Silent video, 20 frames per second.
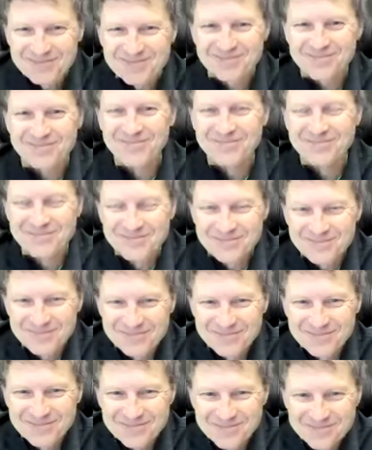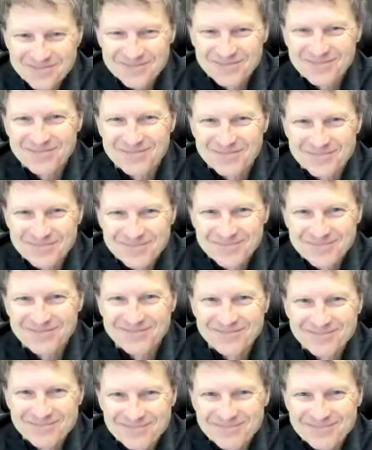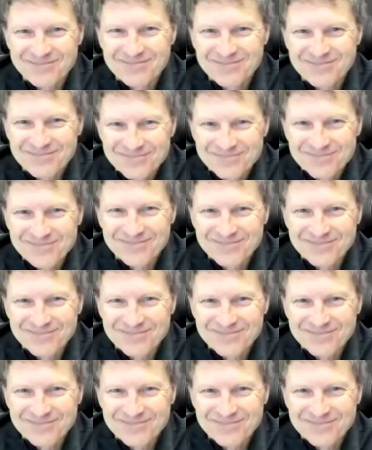that's how similar these women have